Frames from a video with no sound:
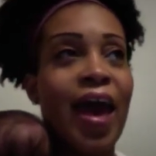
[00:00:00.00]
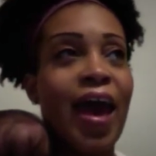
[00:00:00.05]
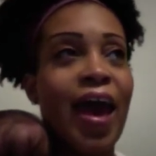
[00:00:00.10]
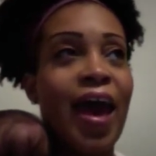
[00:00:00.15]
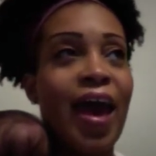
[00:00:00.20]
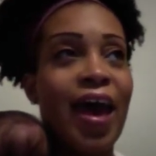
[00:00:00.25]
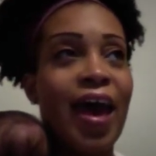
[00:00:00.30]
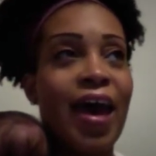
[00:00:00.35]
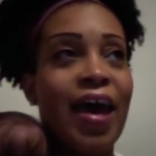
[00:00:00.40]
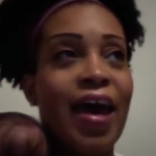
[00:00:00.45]

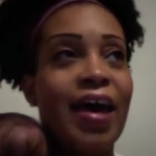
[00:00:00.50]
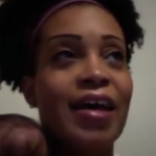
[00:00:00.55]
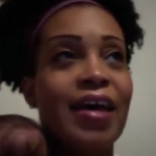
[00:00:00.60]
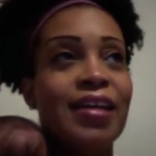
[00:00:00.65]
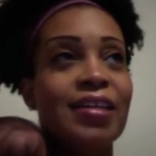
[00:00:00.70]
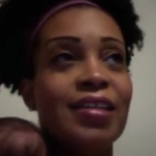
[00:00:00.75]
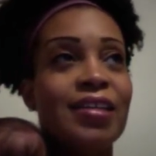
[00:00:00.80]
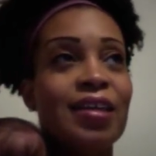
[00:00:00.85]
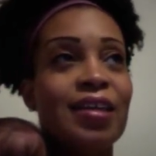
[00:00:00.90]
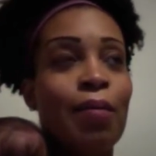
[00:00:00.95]

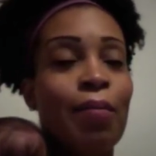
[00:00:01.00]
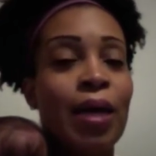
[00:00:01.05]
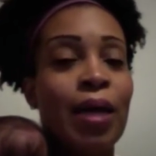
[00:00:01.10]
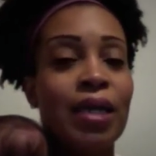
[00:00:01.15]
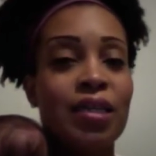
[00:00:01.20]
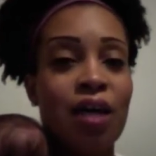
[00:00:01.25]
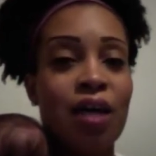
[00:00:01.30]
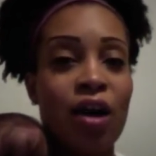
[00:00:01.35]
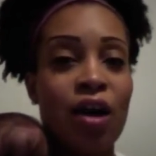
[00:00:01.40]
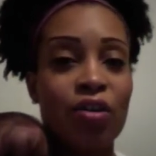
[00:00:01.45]
And my
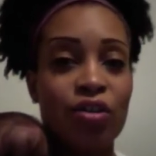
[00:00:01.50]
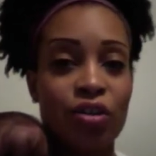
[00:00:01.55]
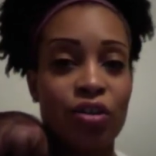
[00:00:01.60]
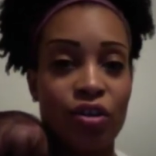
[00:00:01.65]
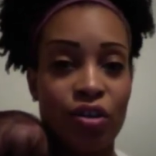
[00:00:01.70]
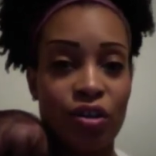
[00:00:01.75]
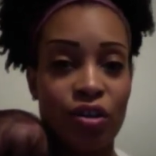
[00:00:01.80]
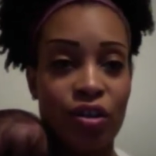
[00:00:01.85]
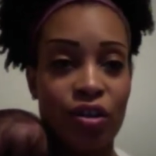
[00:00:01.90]
doctor,